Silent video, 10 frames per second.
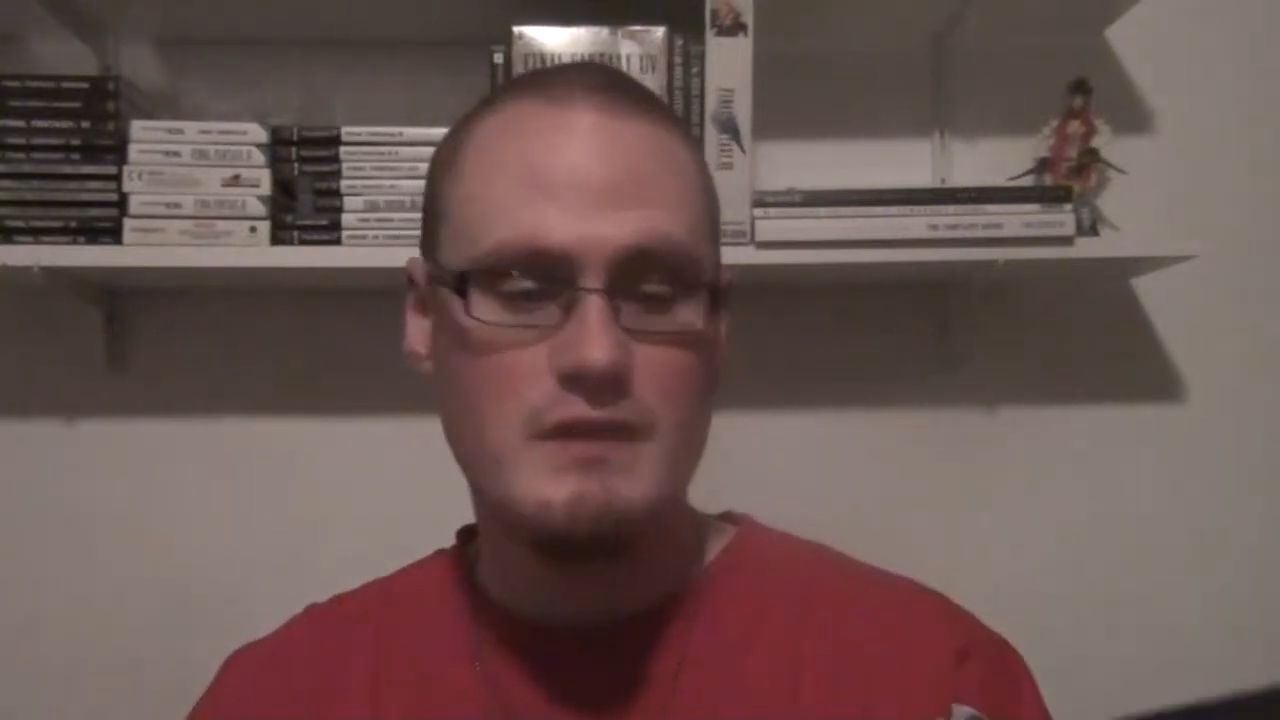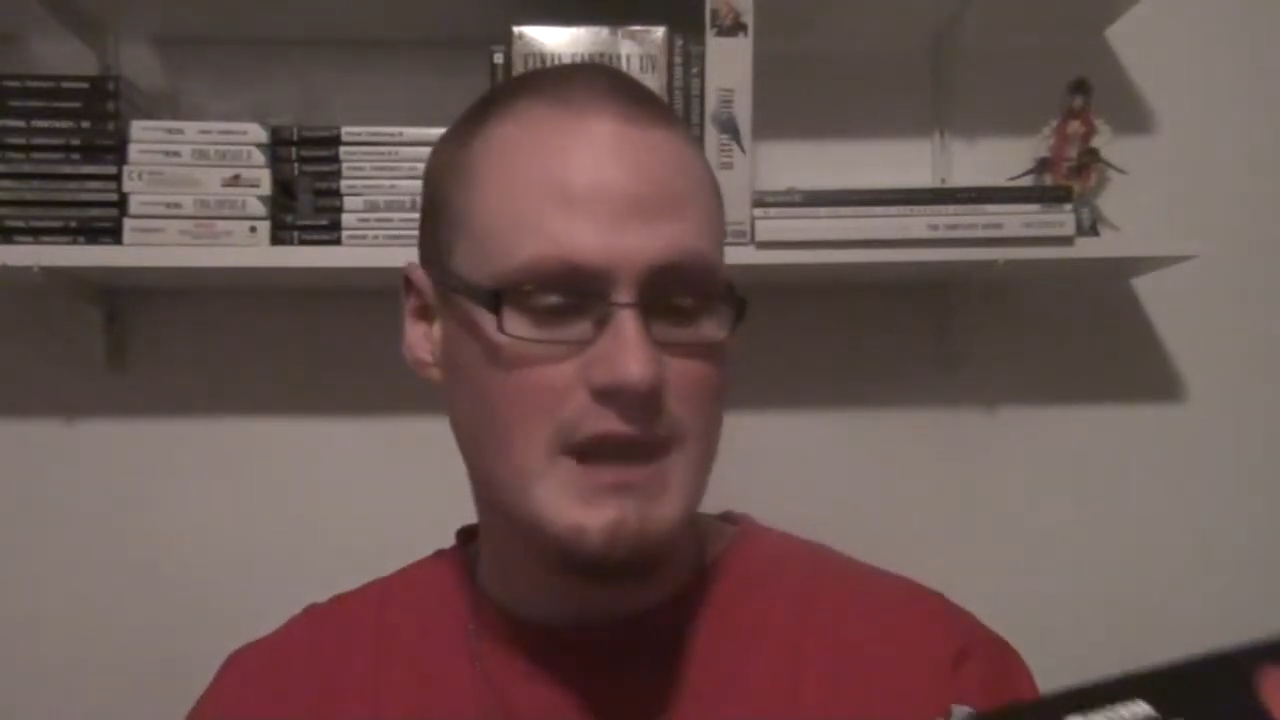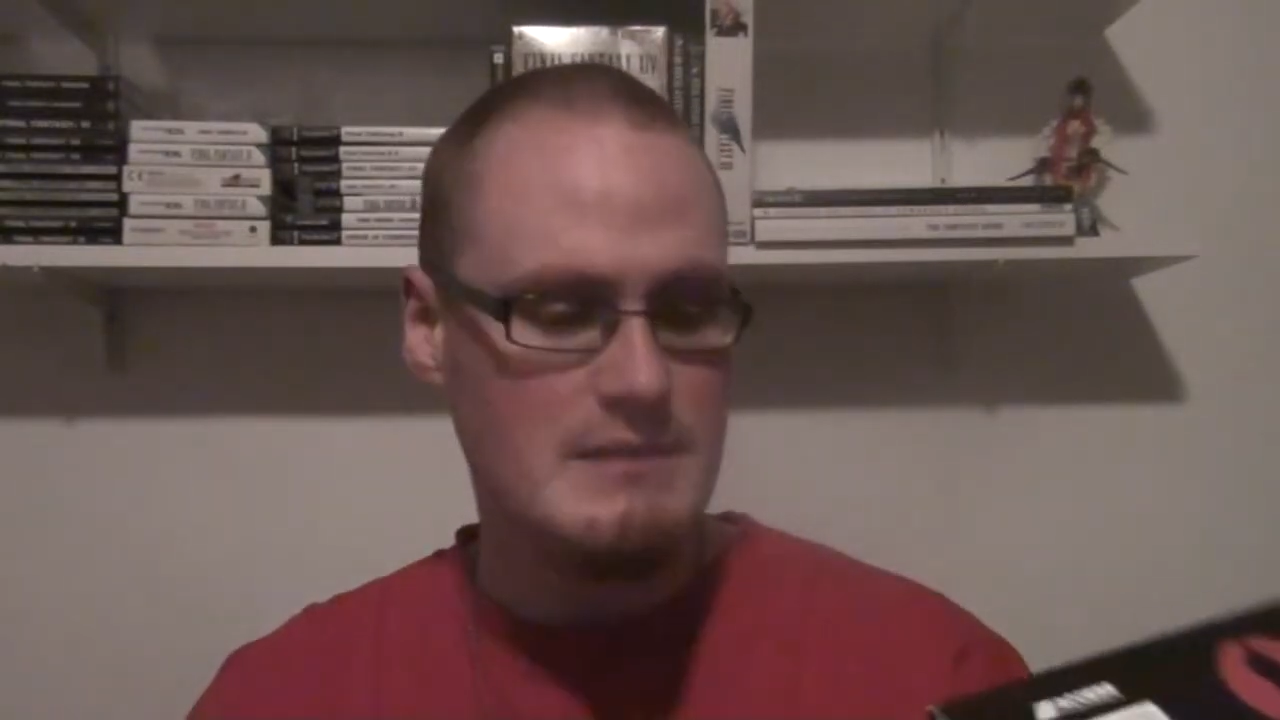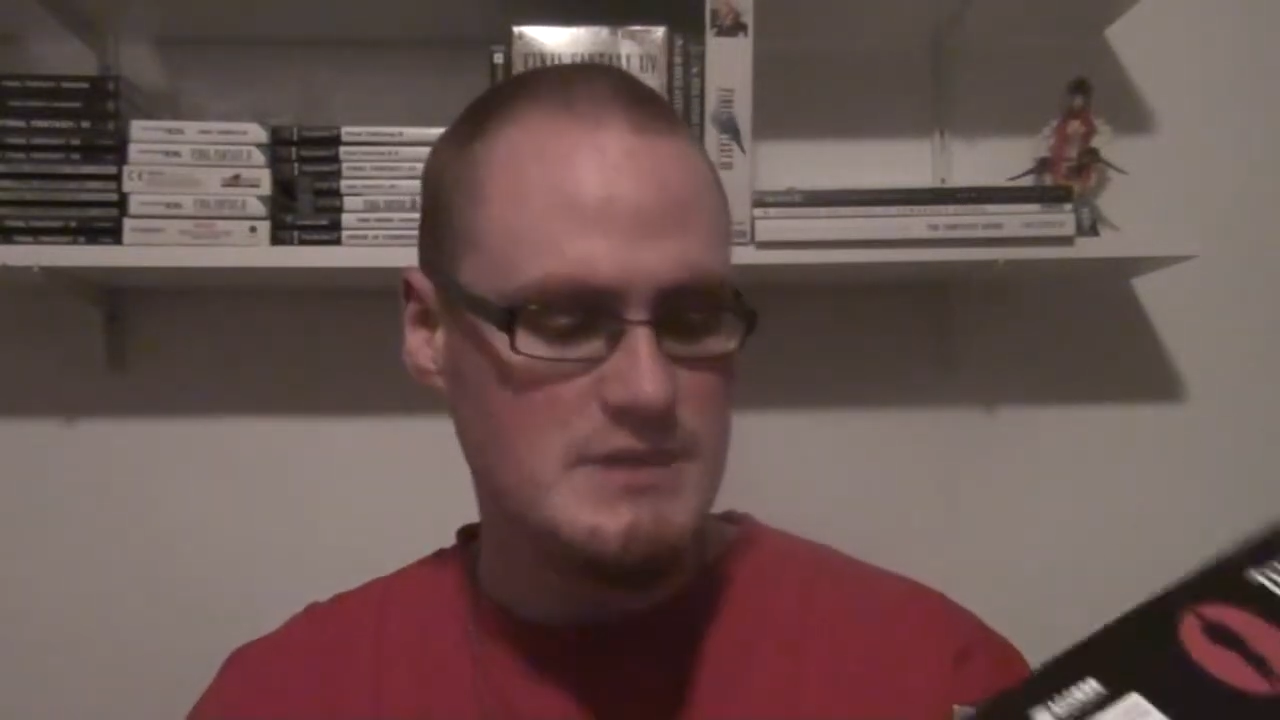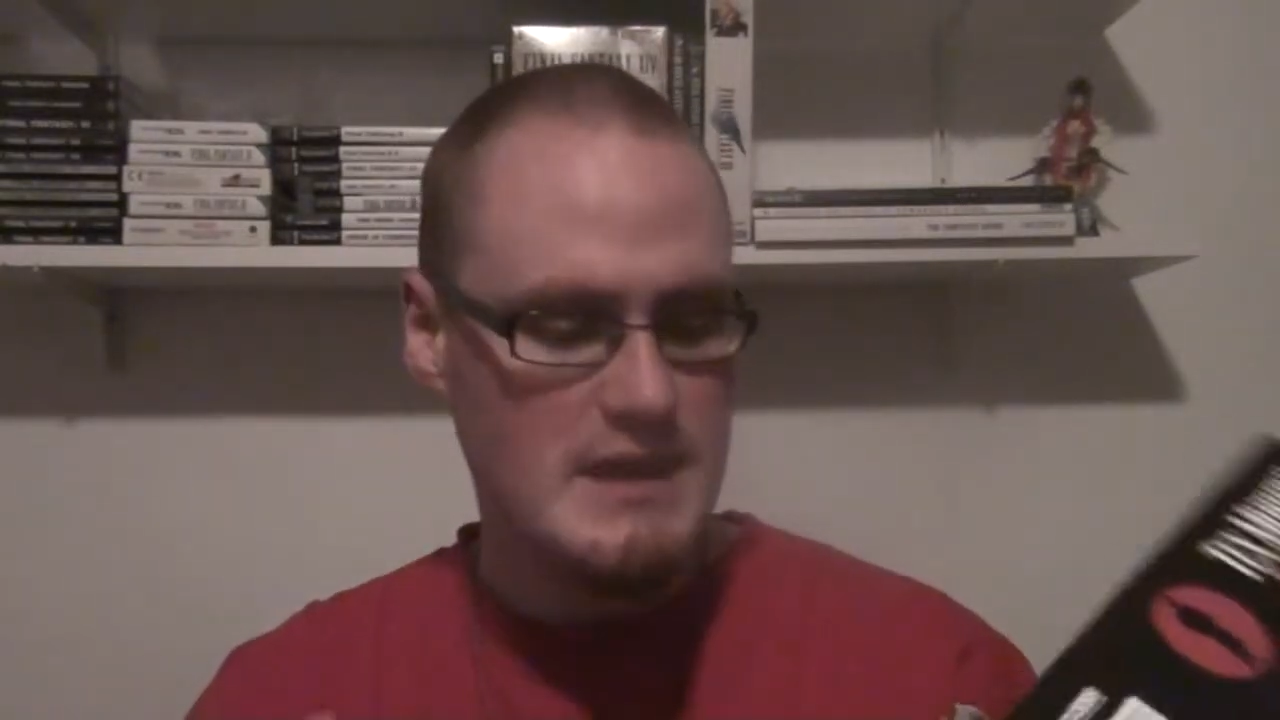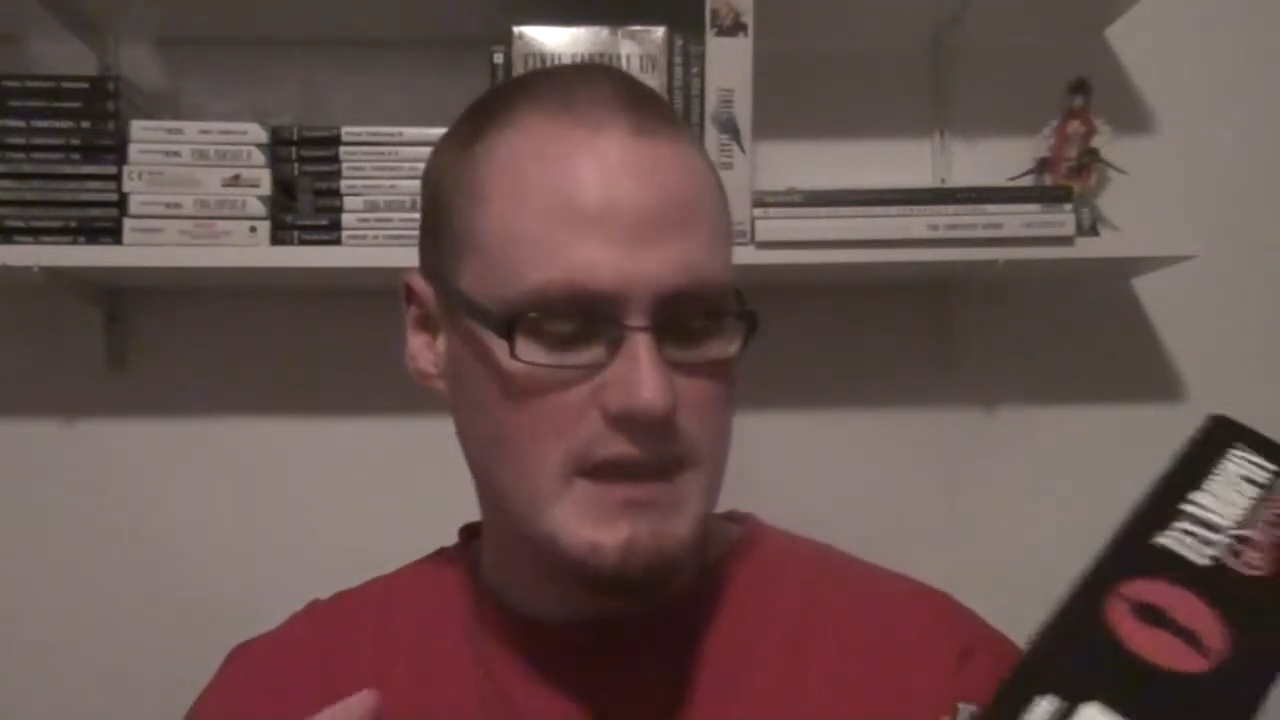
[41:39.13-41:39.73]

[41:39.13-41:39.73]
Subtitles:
games,